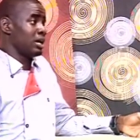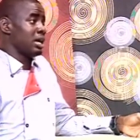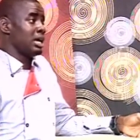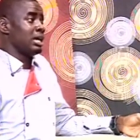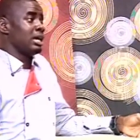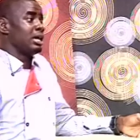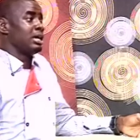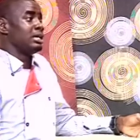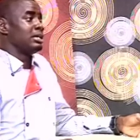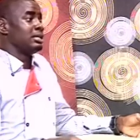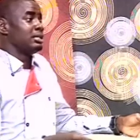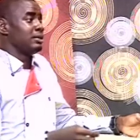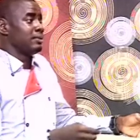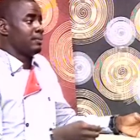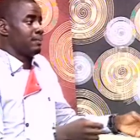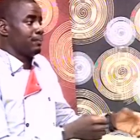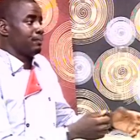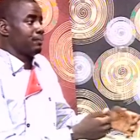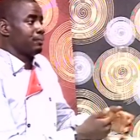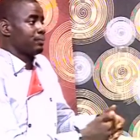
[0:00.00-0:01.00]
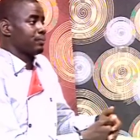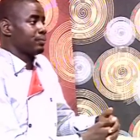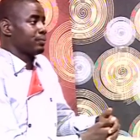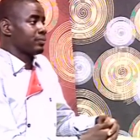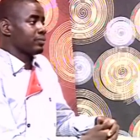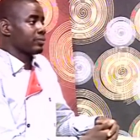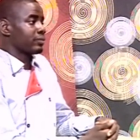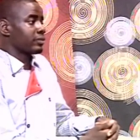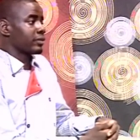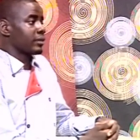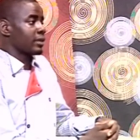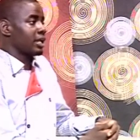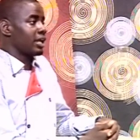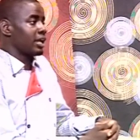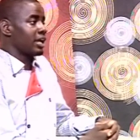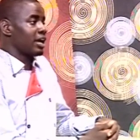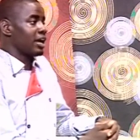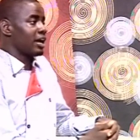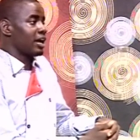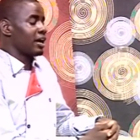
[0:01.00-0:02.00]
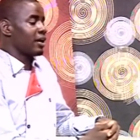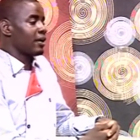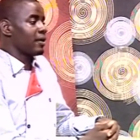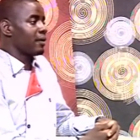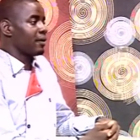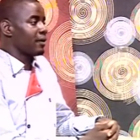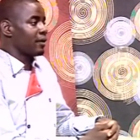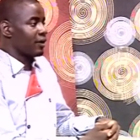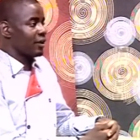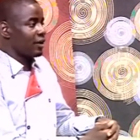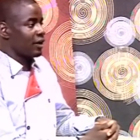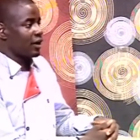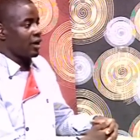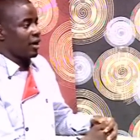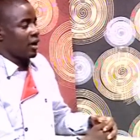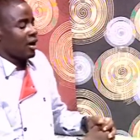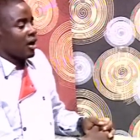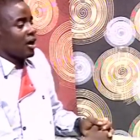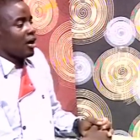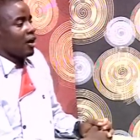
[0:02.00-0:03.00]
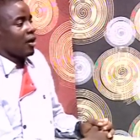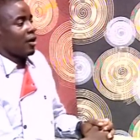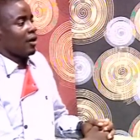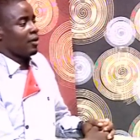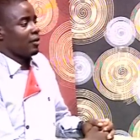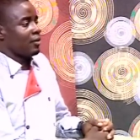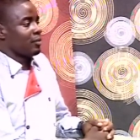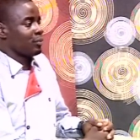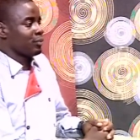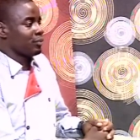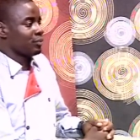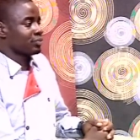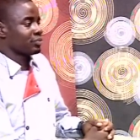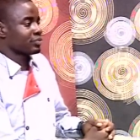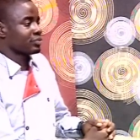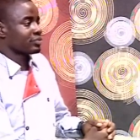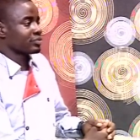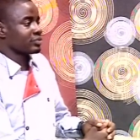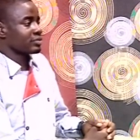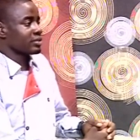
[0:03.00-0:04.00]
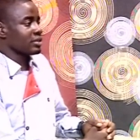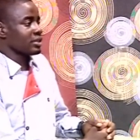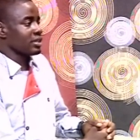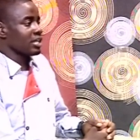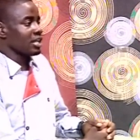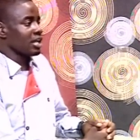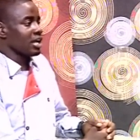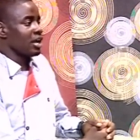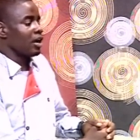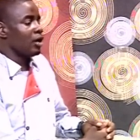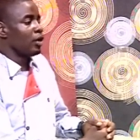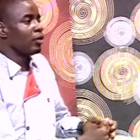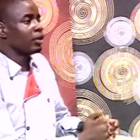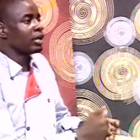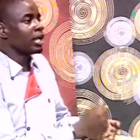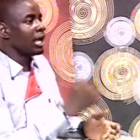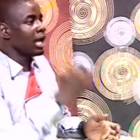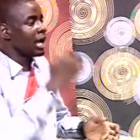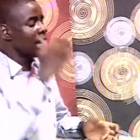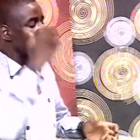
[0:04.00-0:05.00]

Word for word: Okay, so what, what can a man wear now? What, what would you just? What's in, what's the tr- latest trend for a okay, man